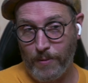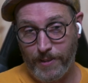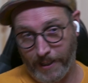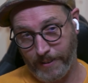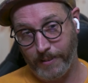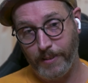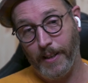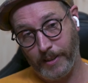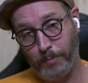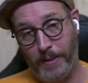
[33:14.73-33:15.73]
Well, technically,
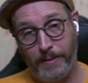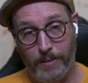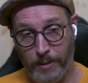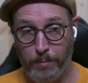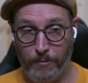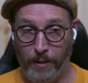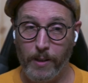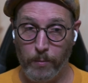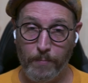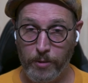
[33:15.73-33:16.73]
Xbox does provide
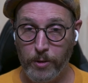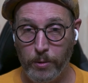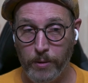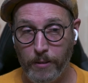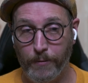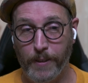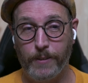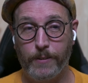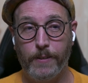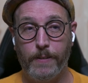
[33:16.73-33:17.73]
a WebView 2 interface.